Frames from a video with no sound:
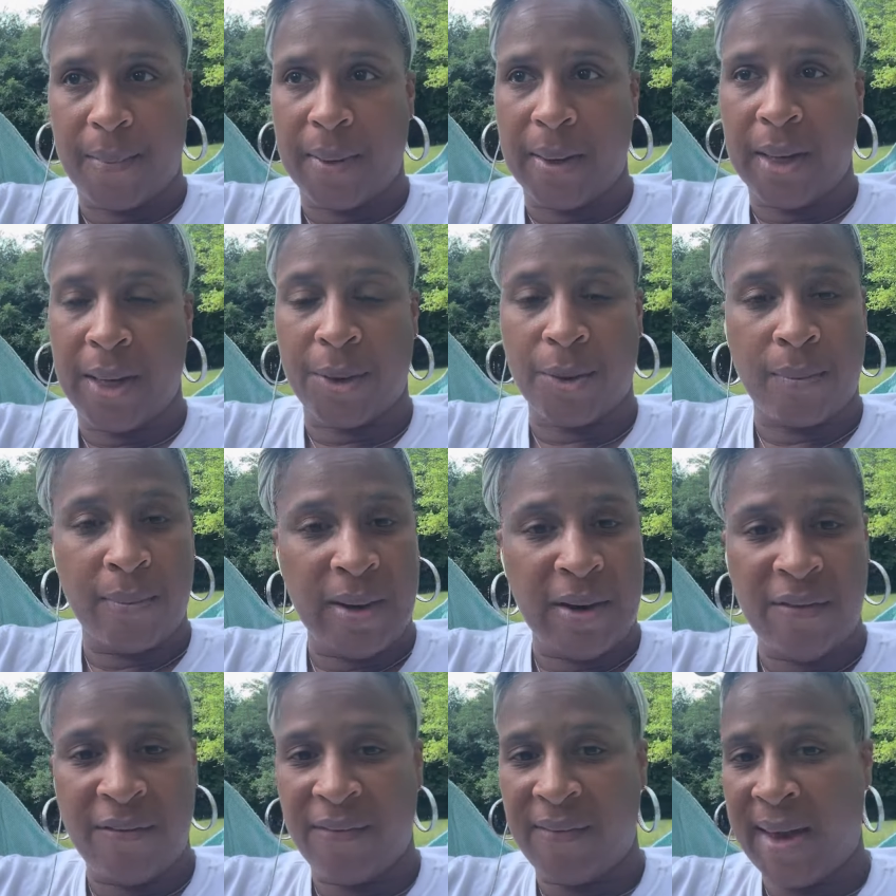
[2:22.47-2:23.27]

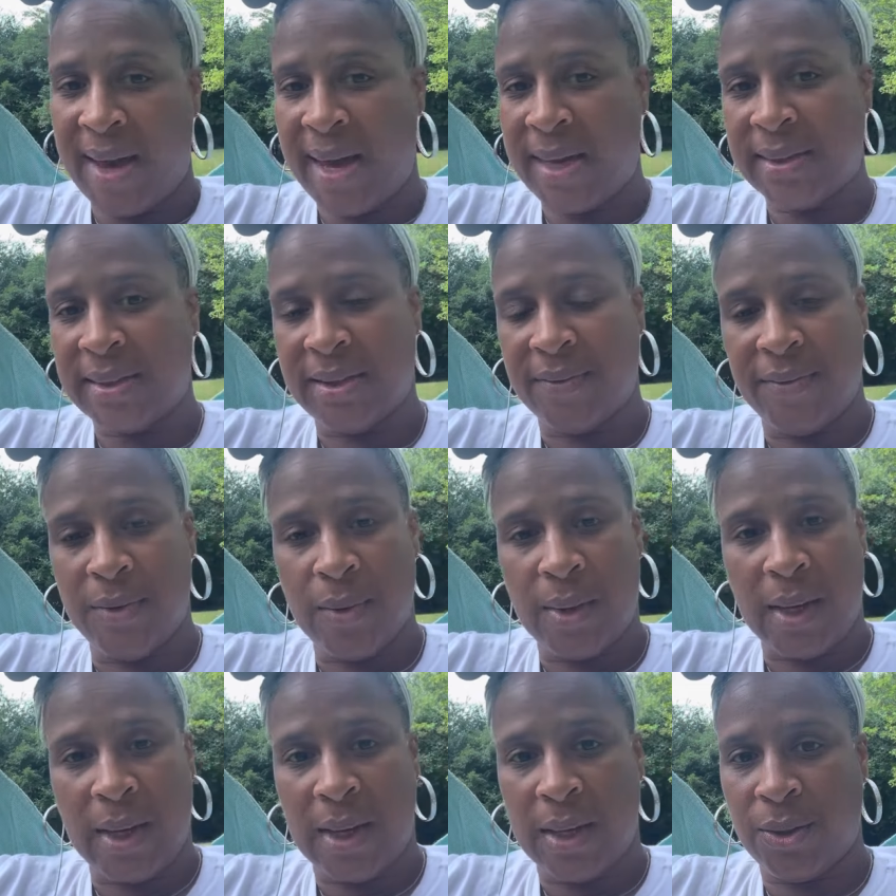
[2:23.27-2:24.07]
intermittent fast if you
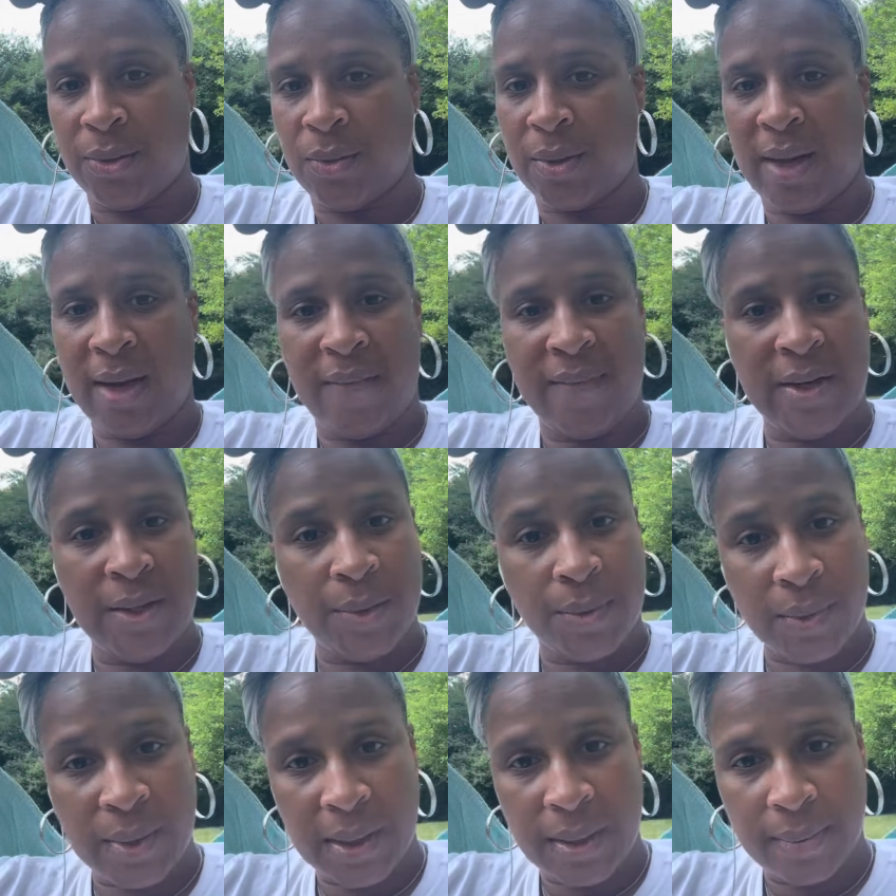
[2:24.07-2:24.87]
can't do the heavy
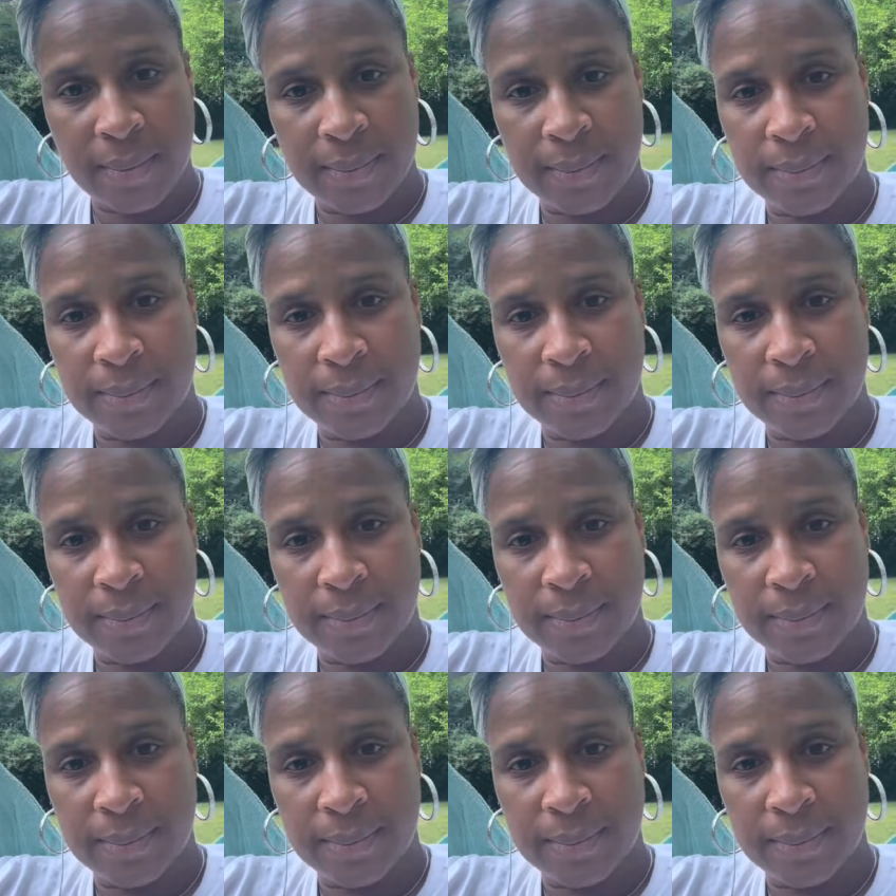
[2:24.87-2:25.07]
duty.